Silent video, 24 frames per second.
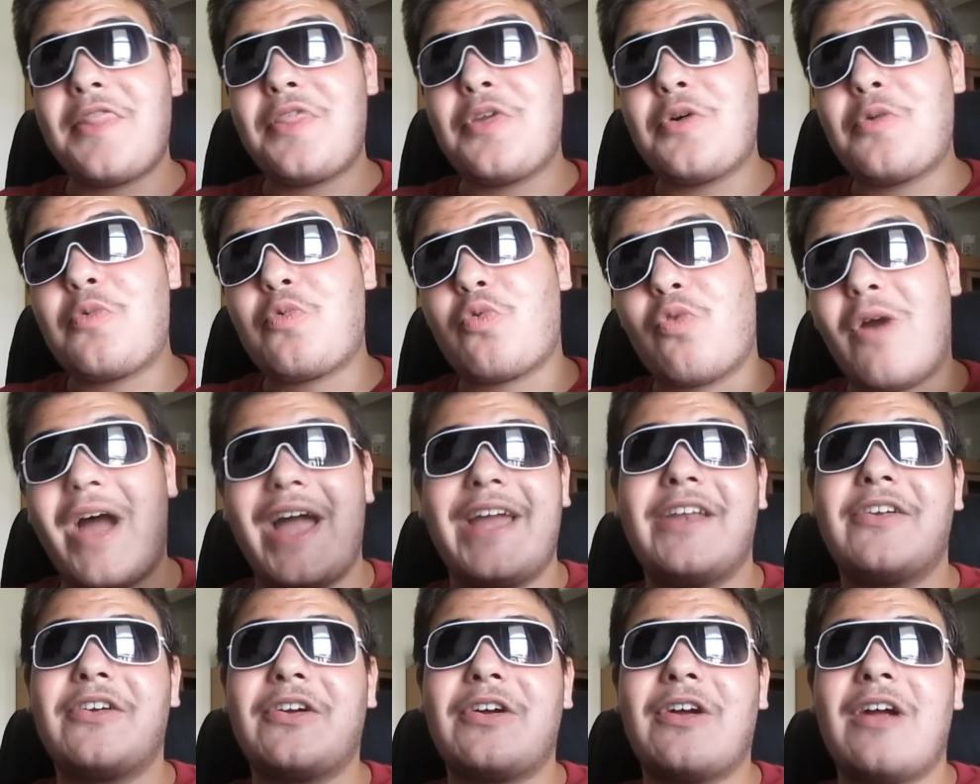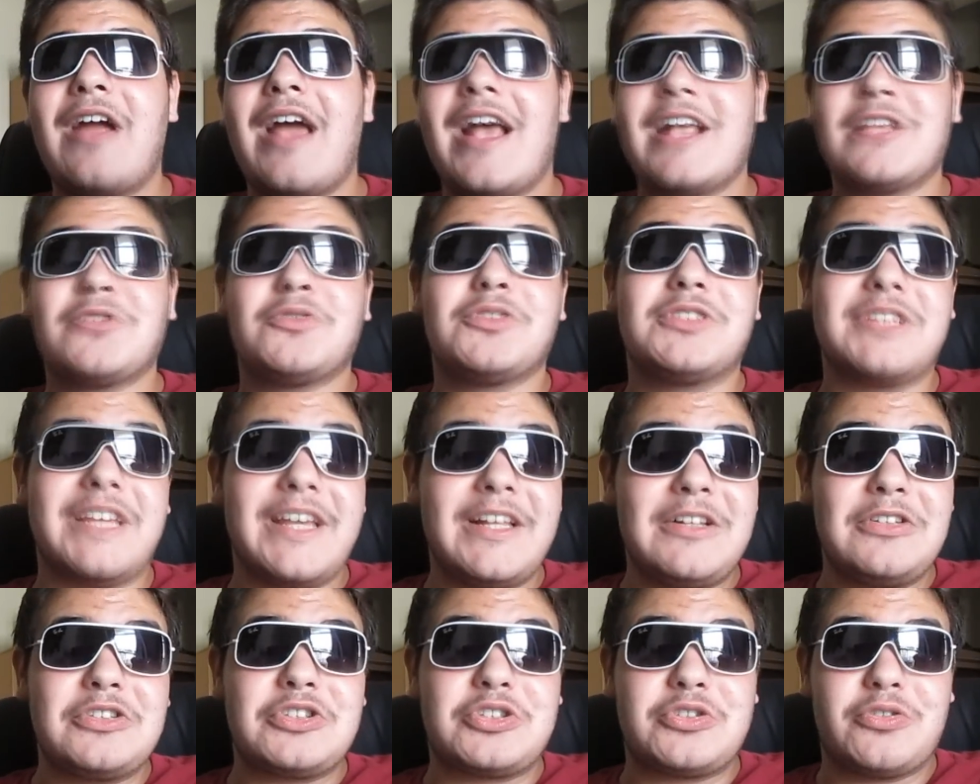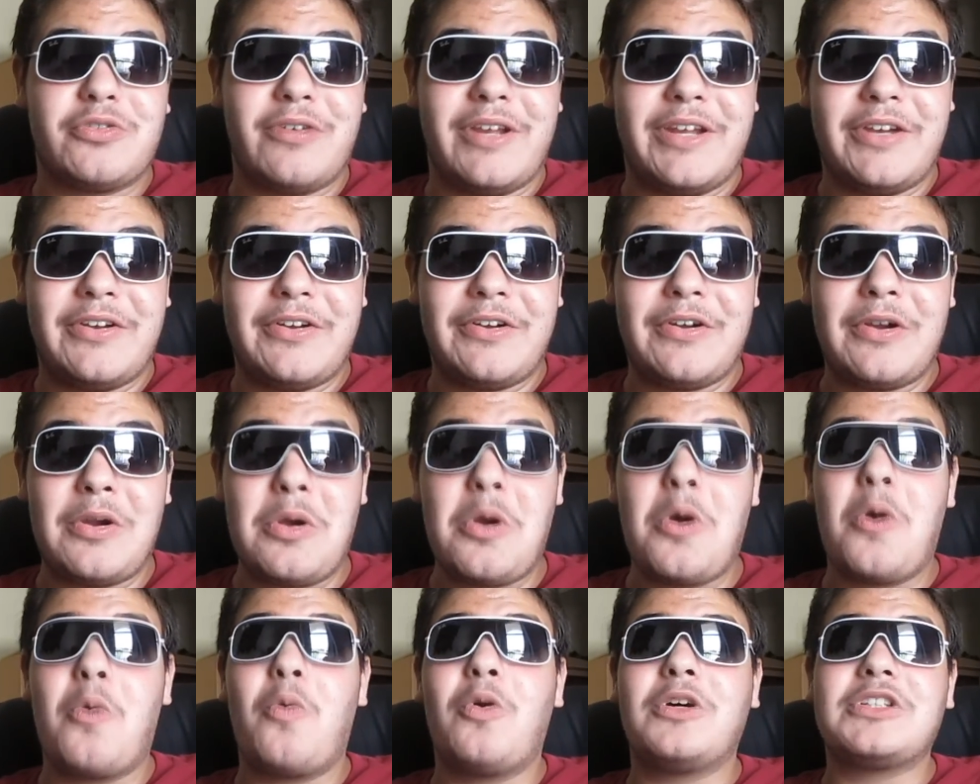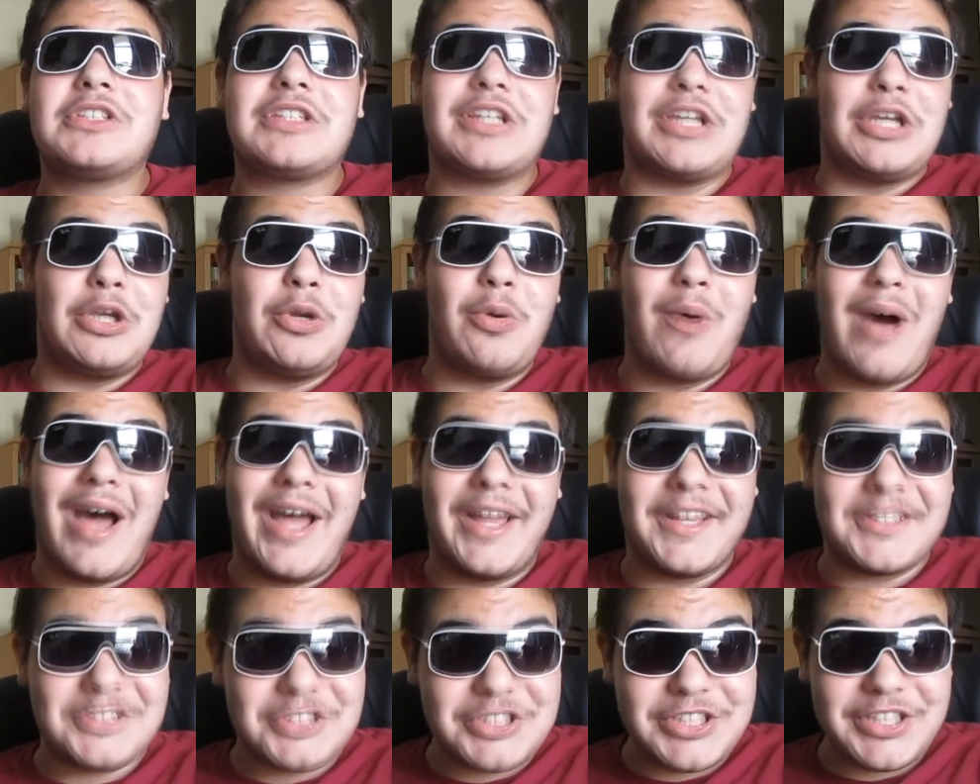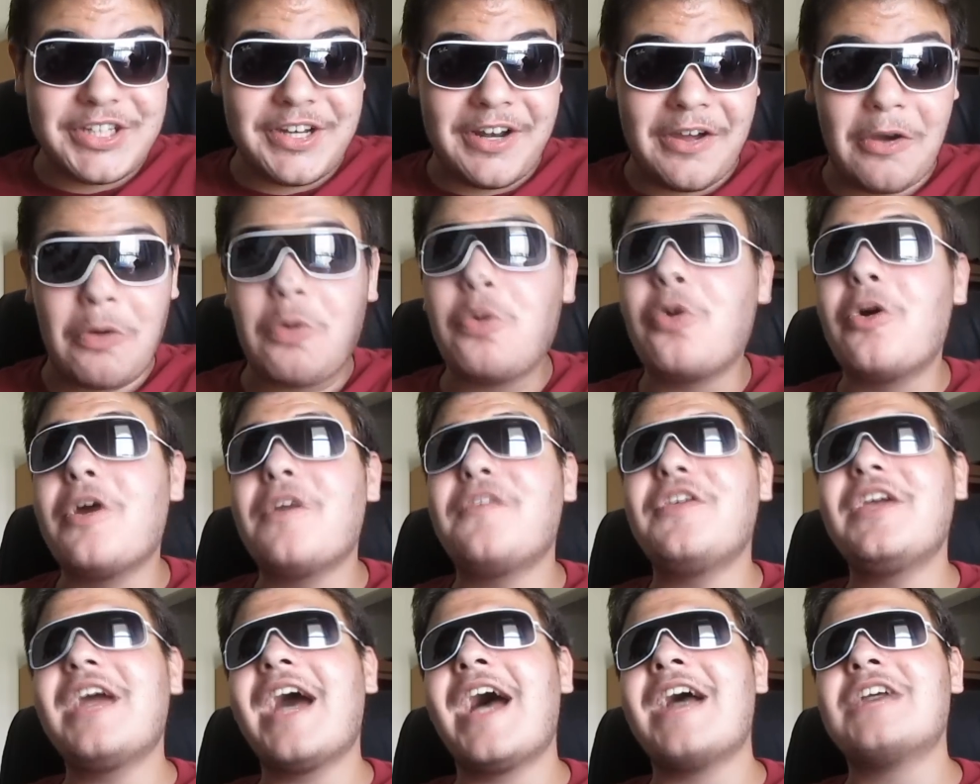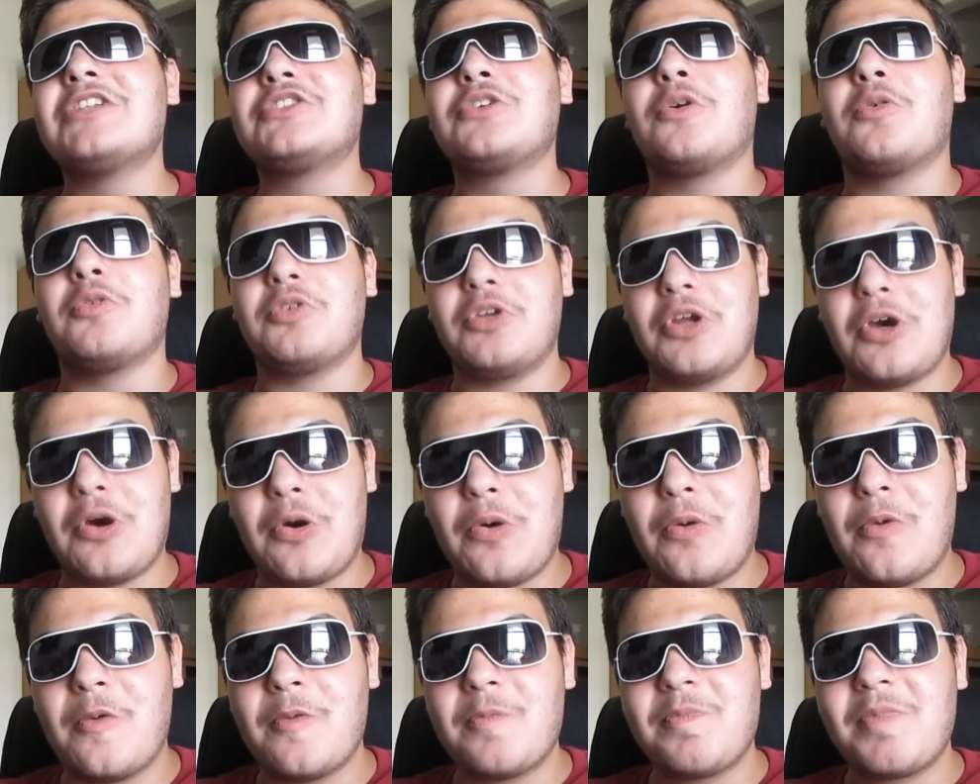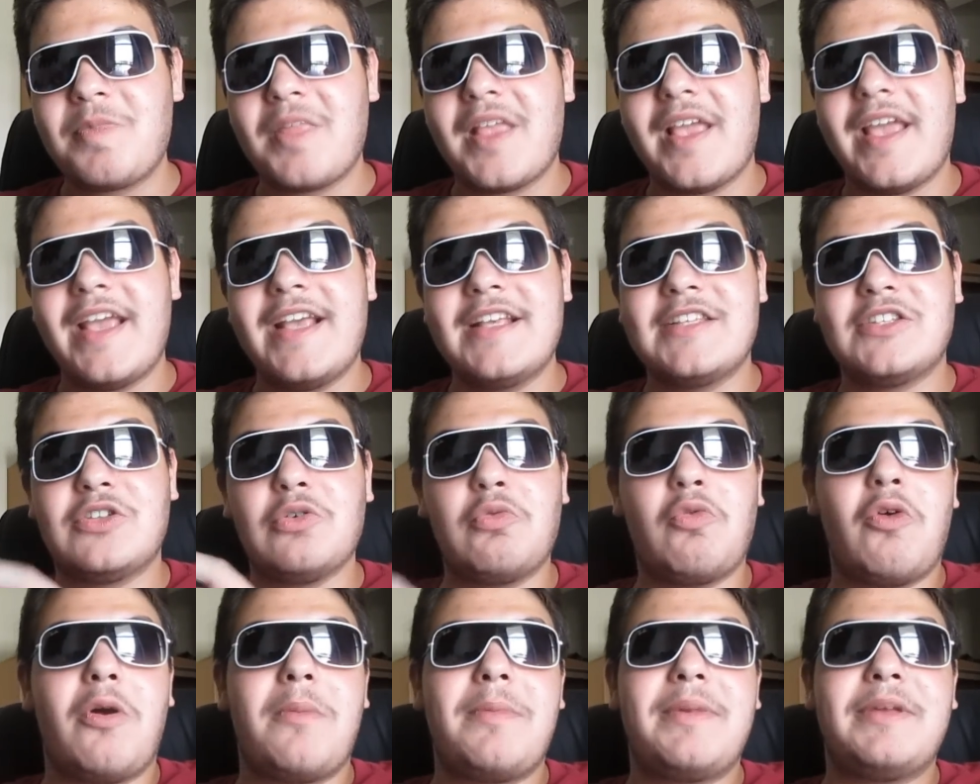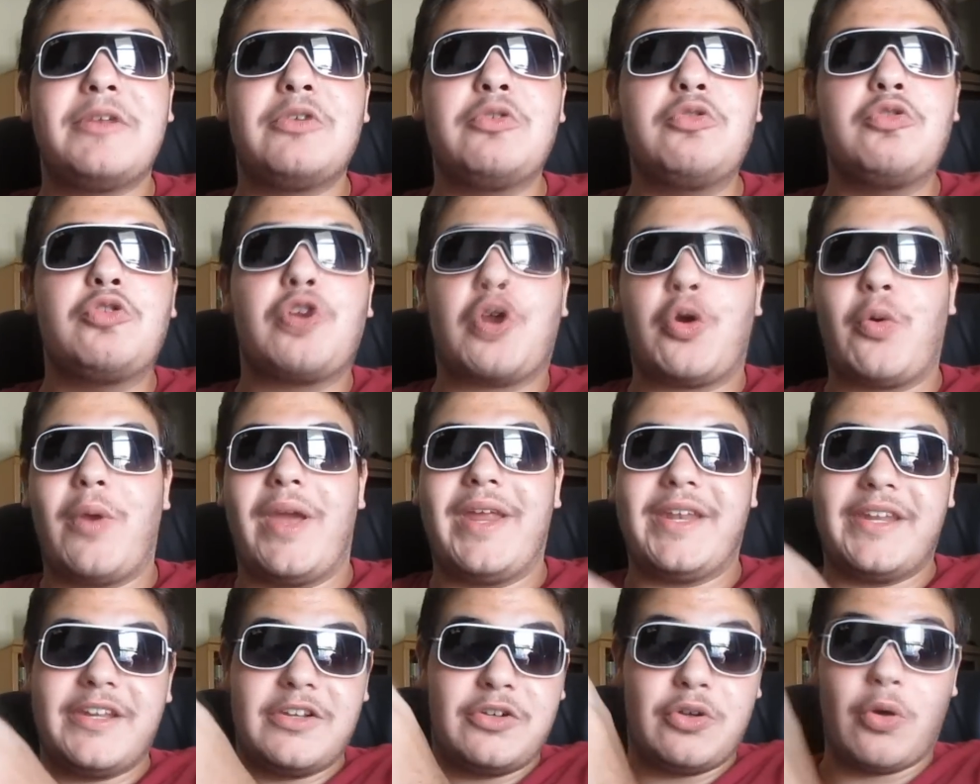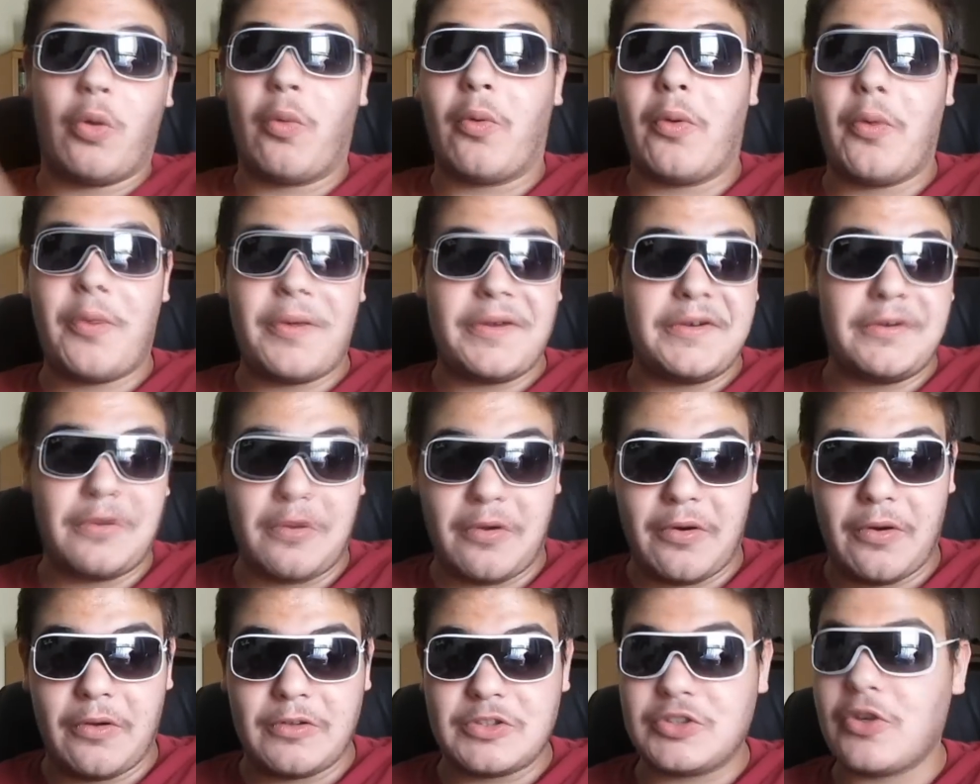the writer, as well as illustrator, was Kyu Hayashida, who, if you guys don't know, is the woman who created Doro Hidoro.